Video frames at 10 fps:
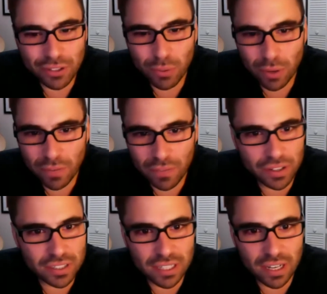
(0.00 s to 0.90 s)
you work for
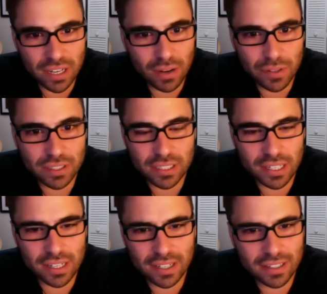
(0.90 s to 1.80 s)
yourself, there's
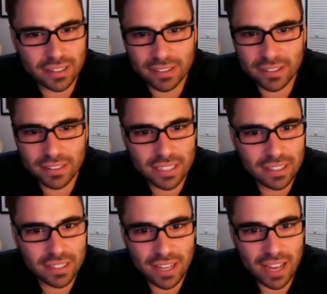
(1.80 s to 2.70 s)
like,
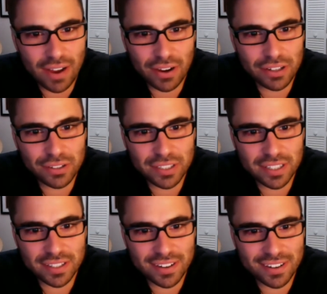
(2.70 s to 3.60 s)
how can you
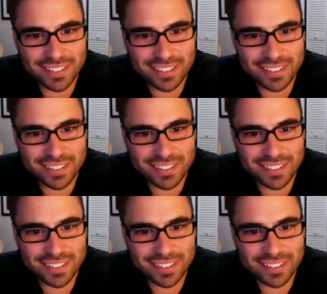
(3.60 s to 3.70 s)
sit there and